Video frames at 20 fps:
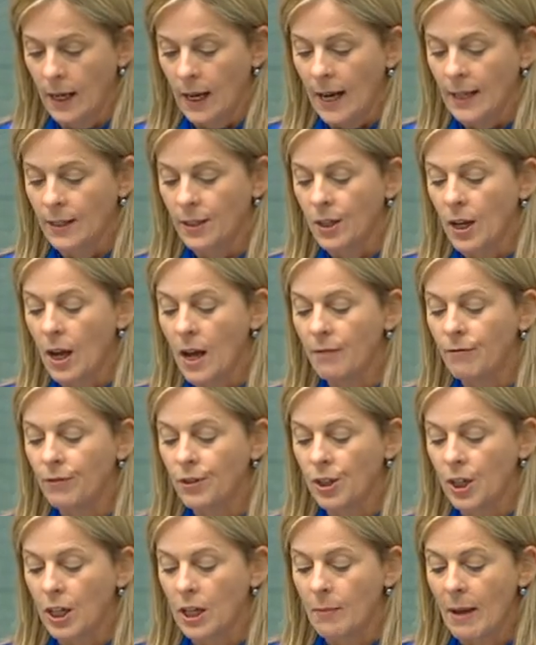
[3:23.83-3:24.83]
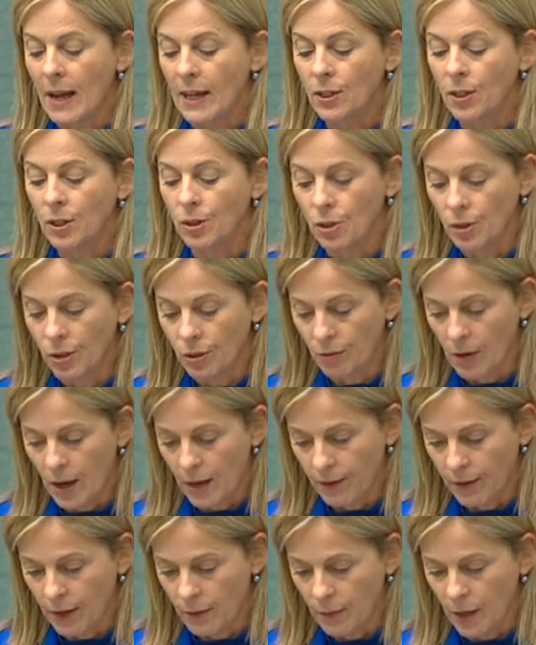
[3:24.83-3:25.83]
It's time for GMH to do the
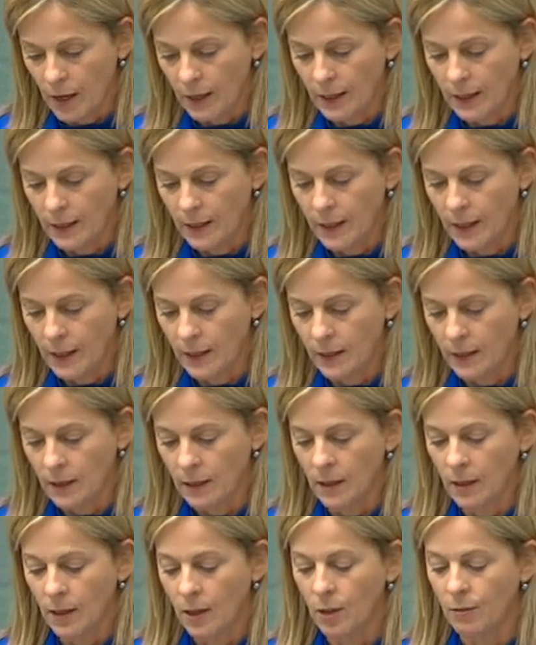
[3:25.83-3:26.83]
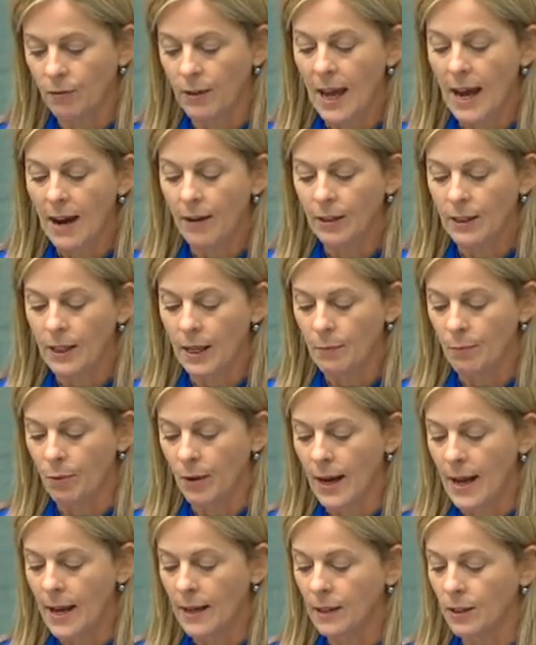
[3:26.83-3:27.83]
right thing by these dealers who've carried their
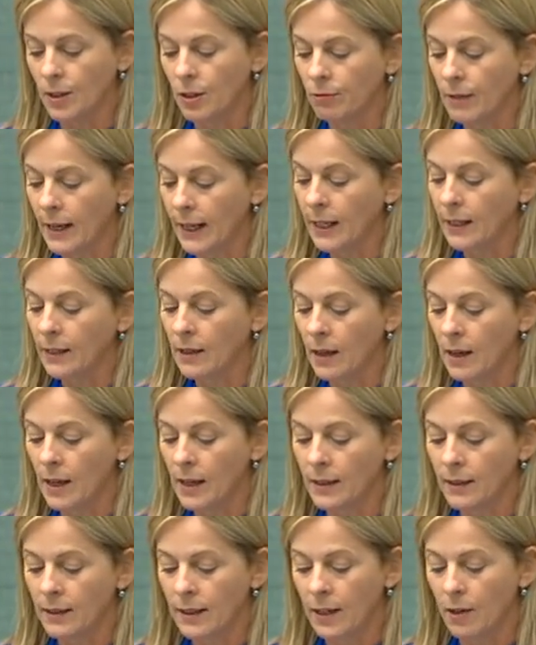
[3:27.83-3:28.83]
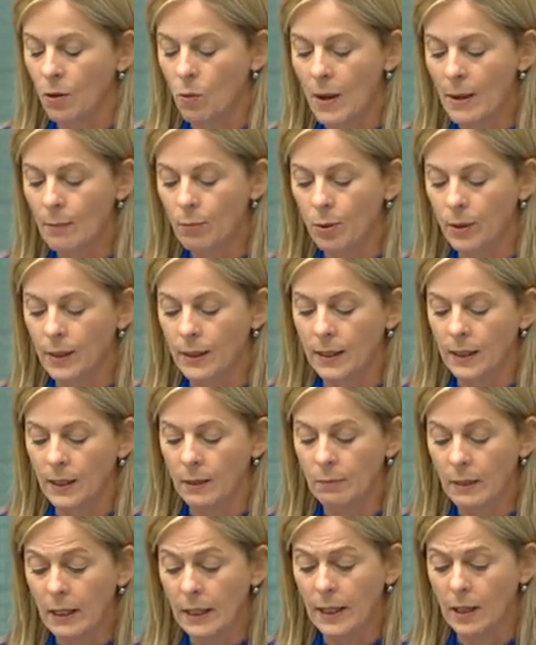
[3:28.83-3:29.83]
brand and to recognise that there are 1.6
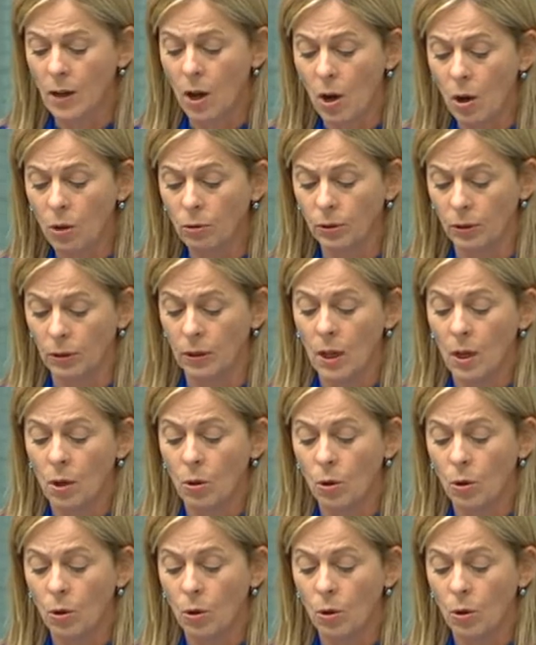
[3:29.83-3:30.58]
million Holden